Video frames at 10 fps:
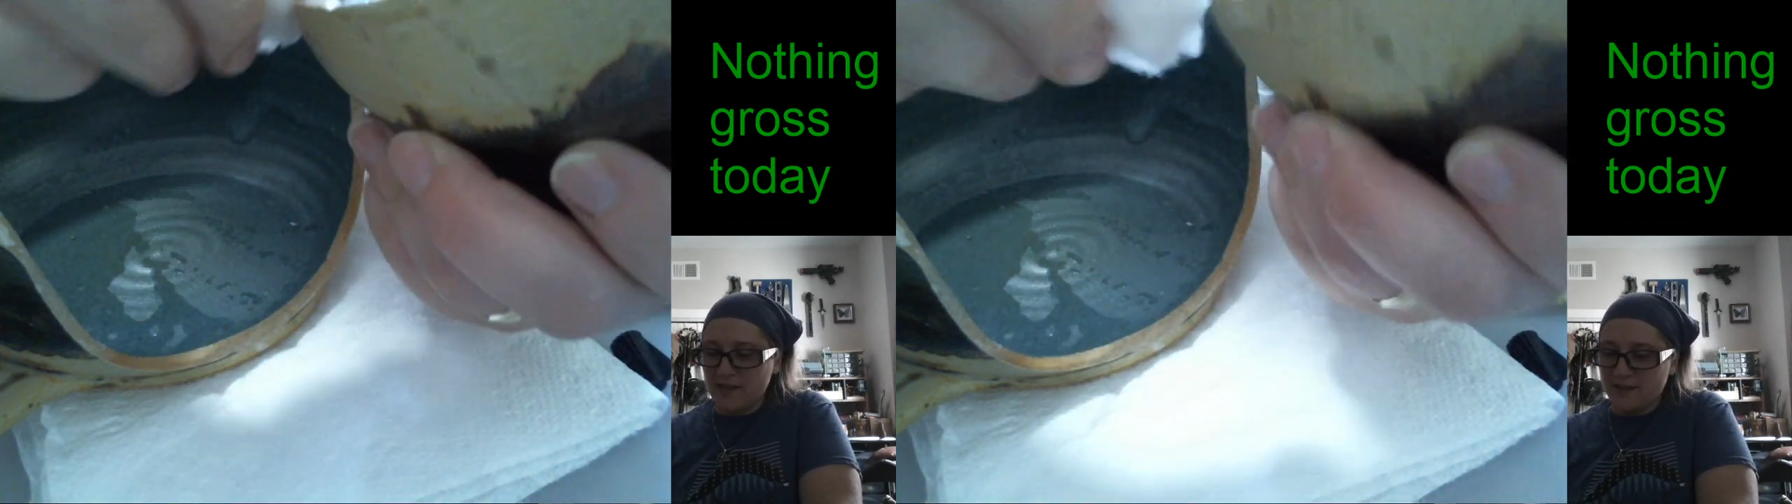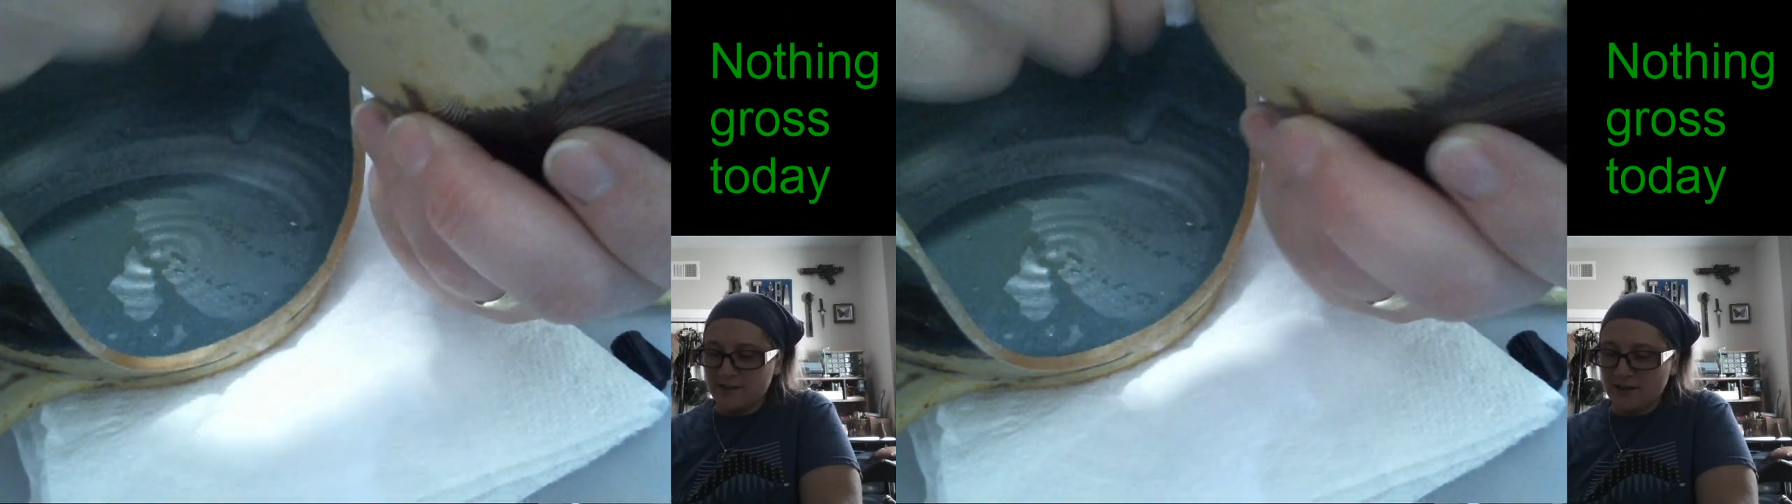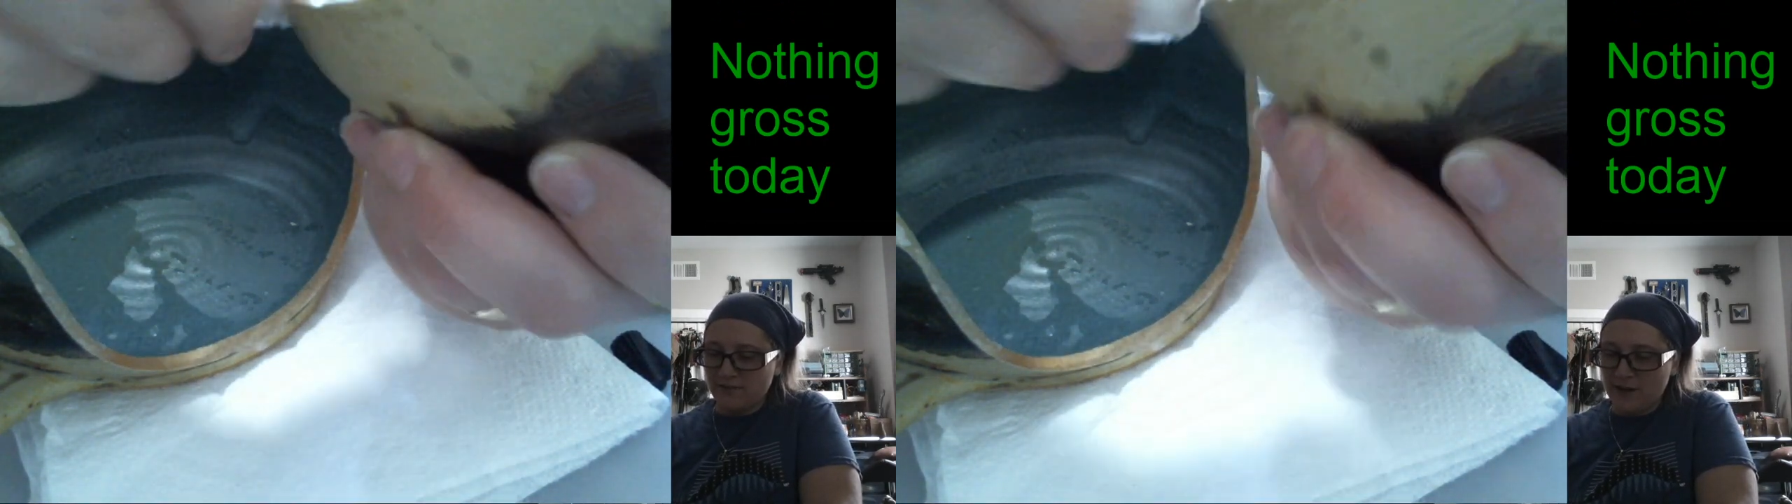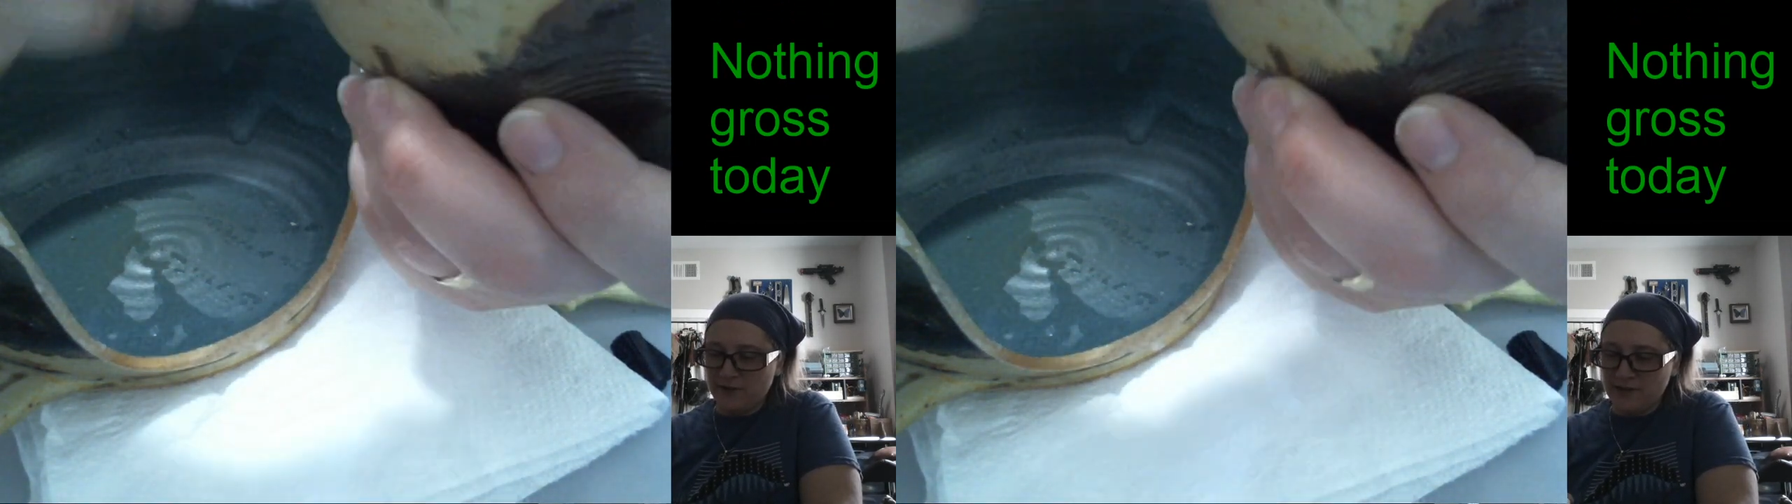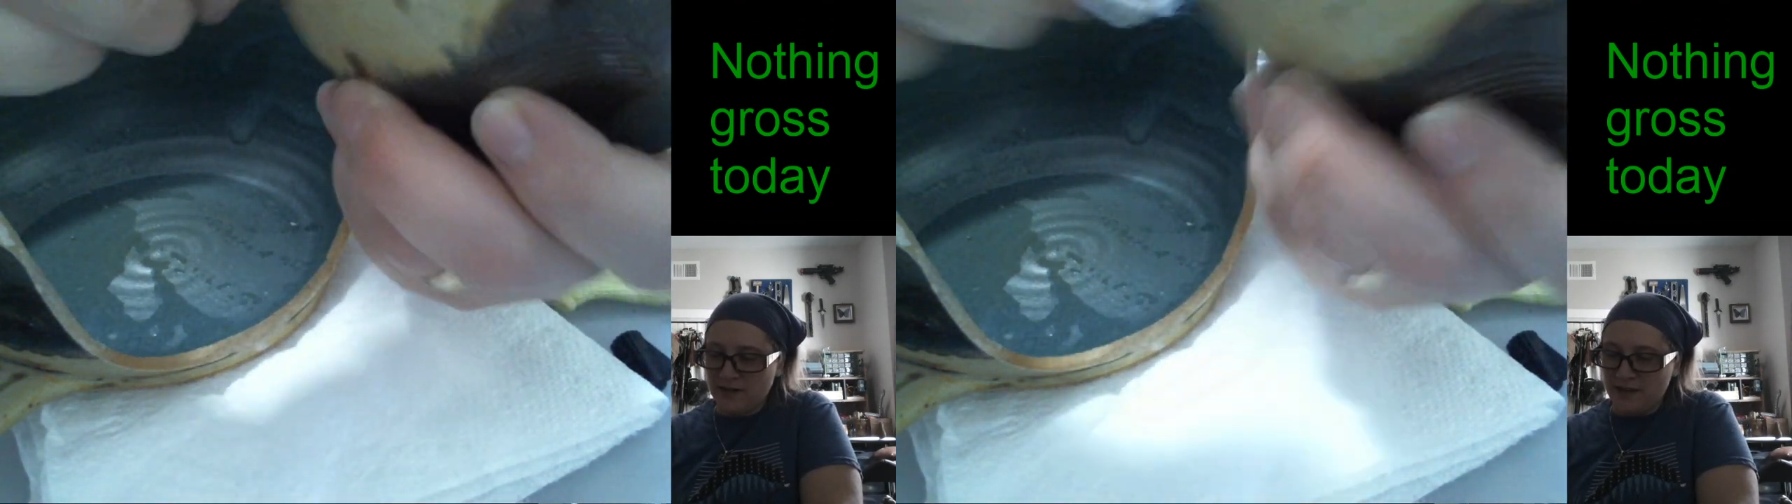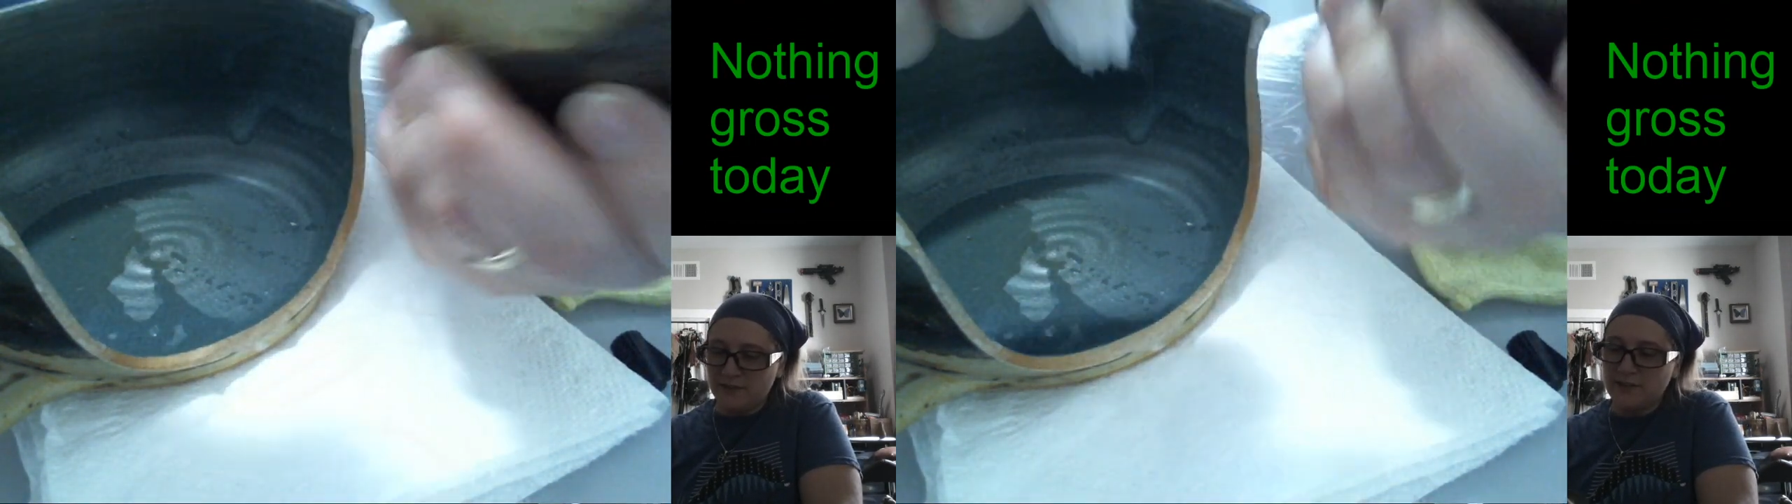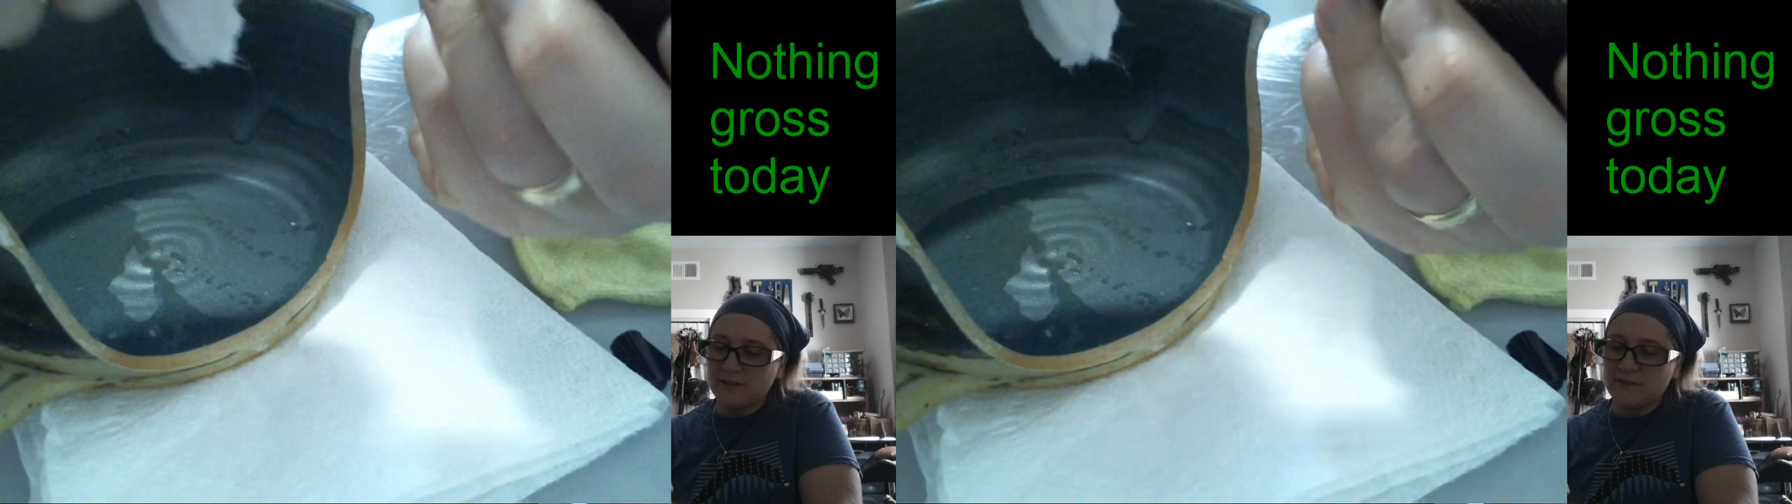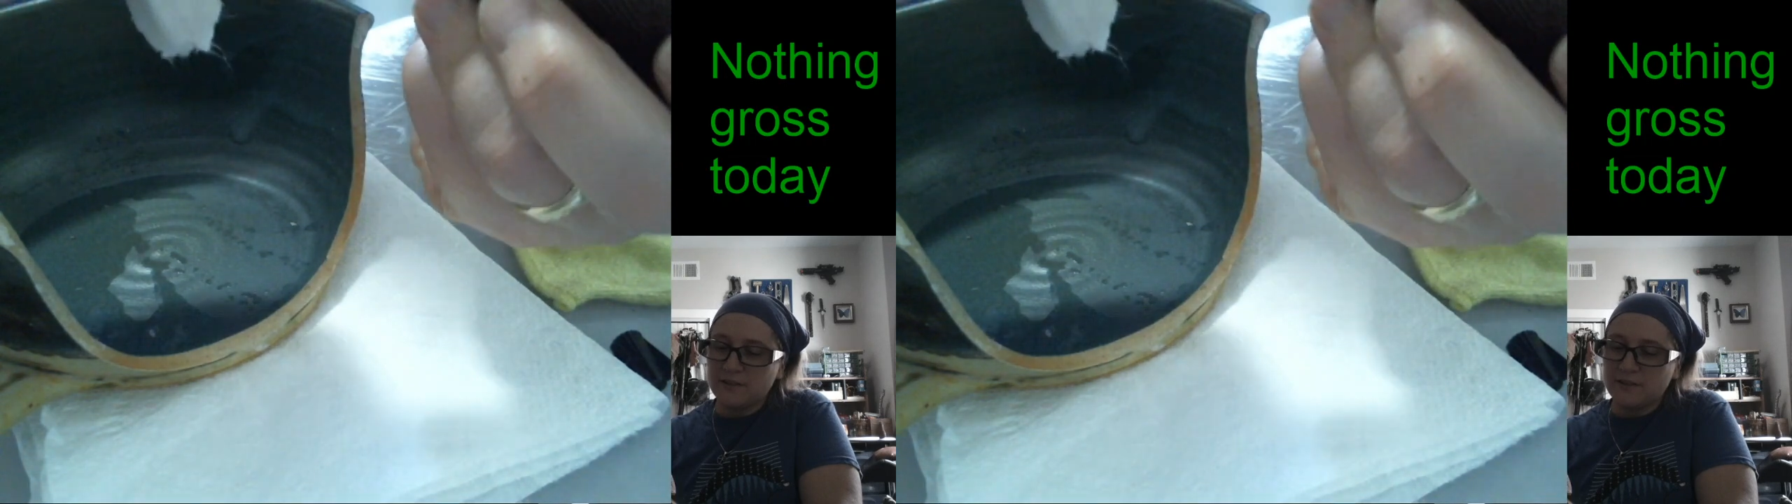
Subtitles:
and I found it in an alley,